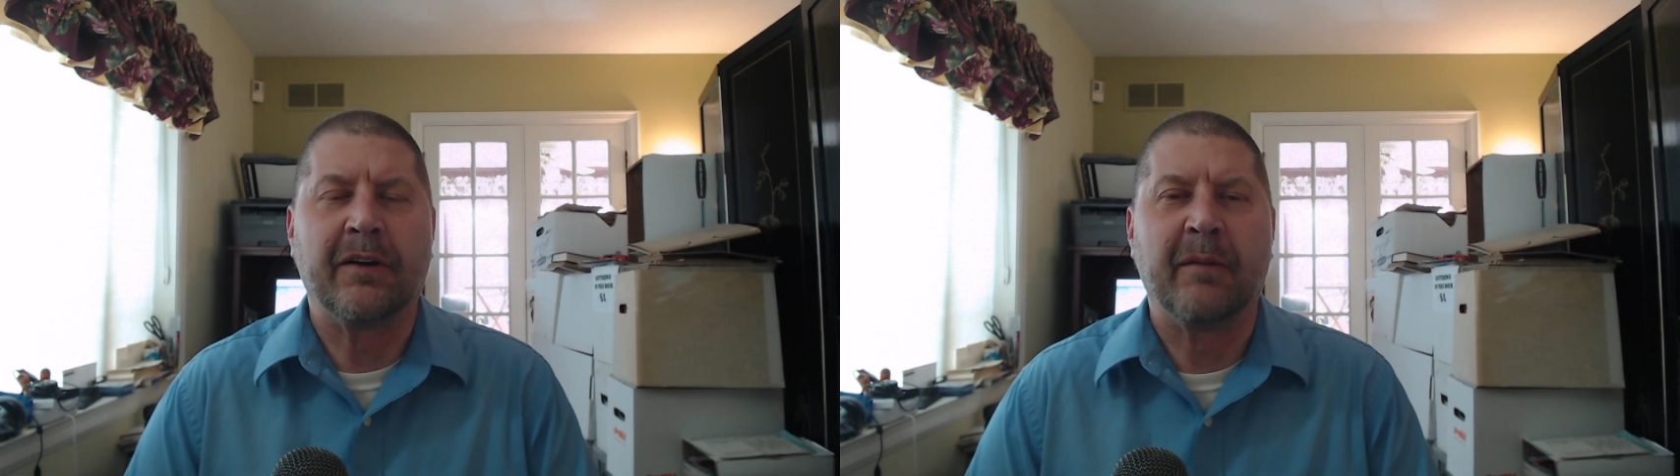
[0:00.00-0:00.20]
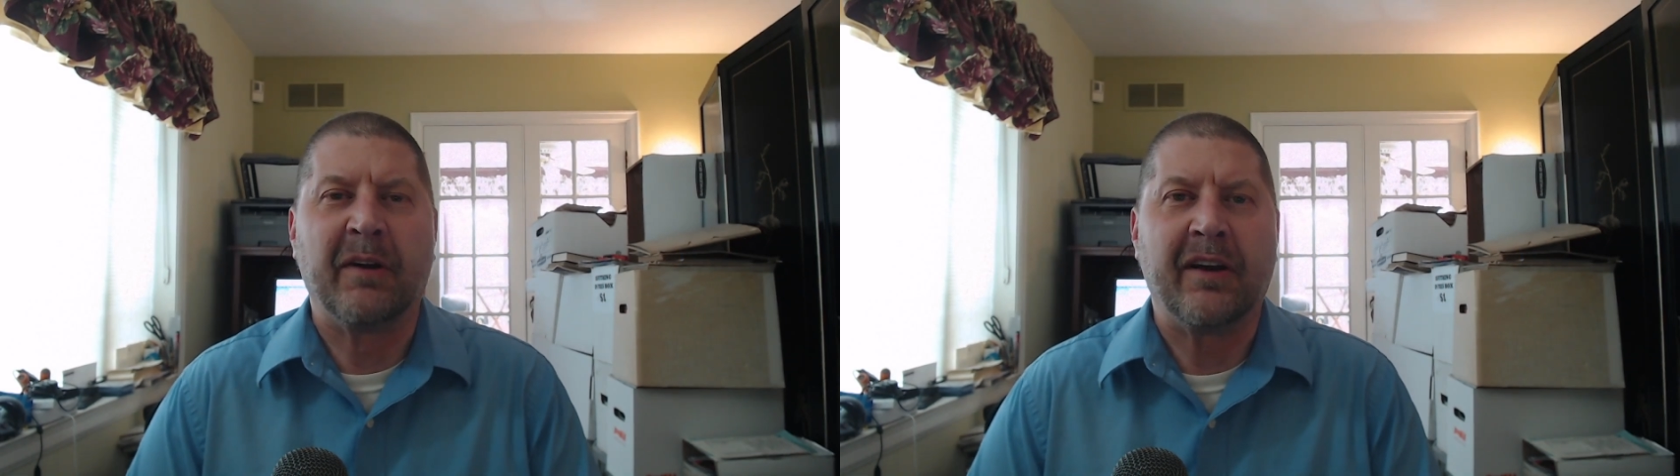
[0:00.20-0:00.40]

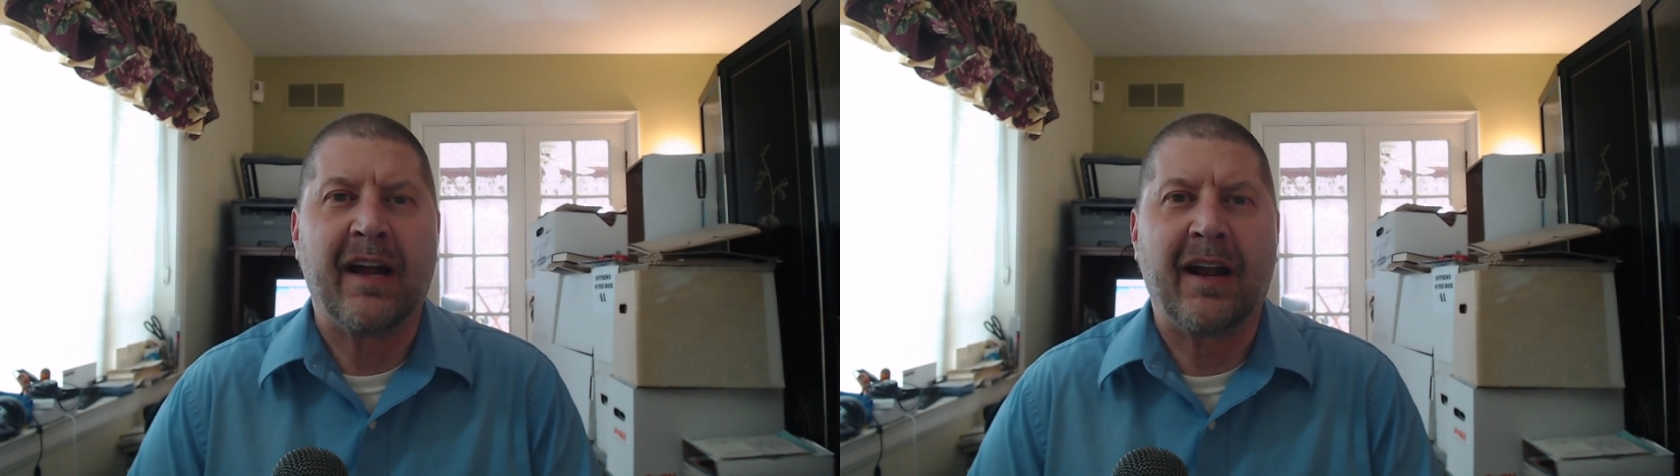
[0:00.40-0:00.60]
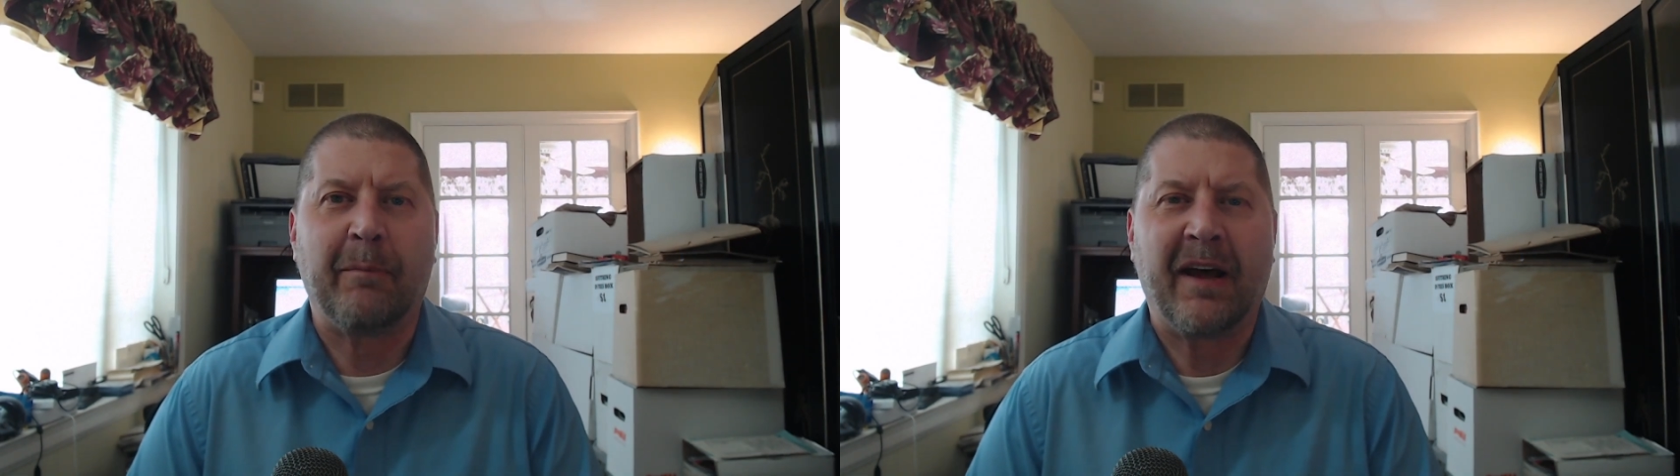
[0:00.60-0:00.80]
of the Million
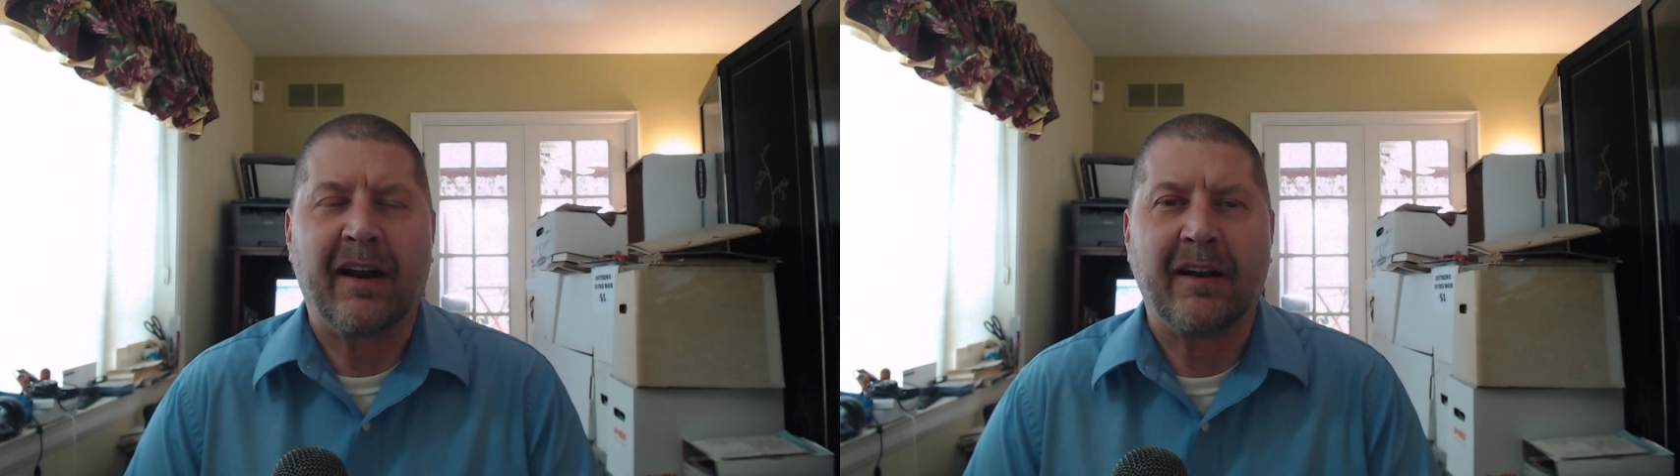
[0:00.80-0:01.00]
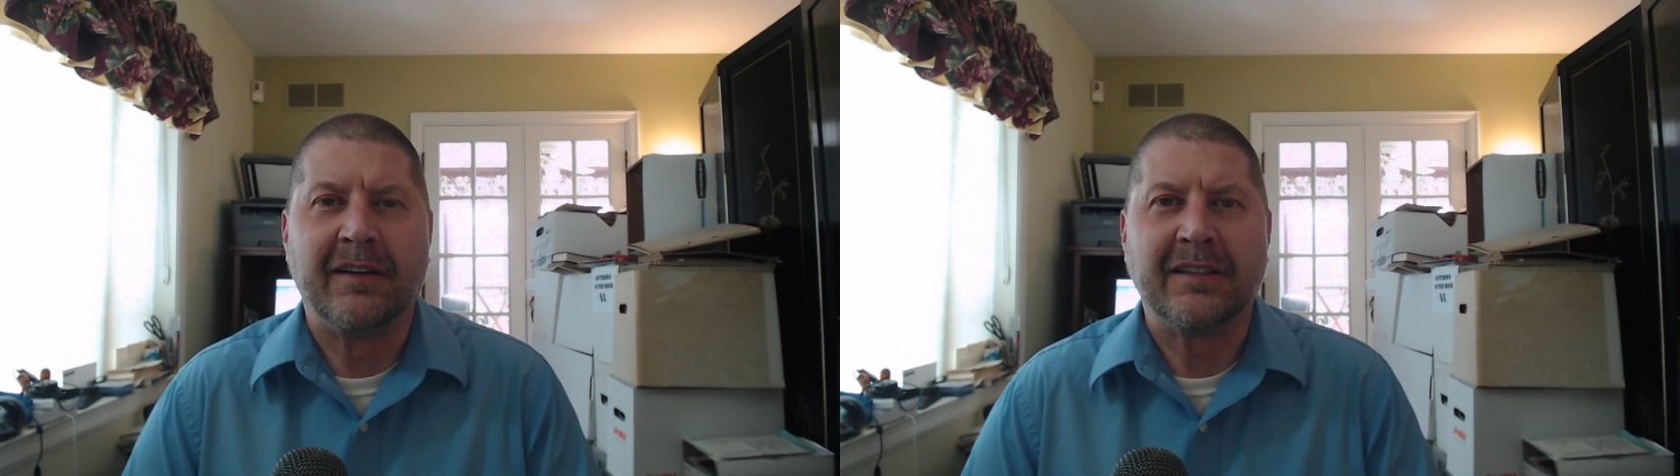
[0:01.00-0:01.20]
Dollar
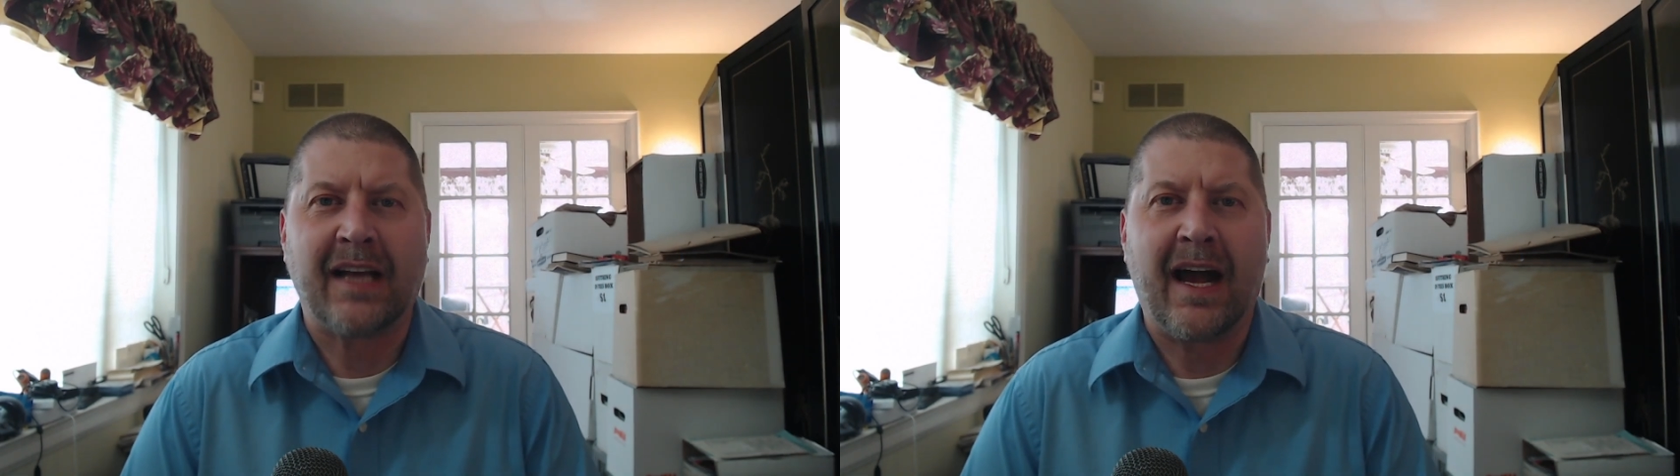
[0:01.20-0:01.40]
Peddlers.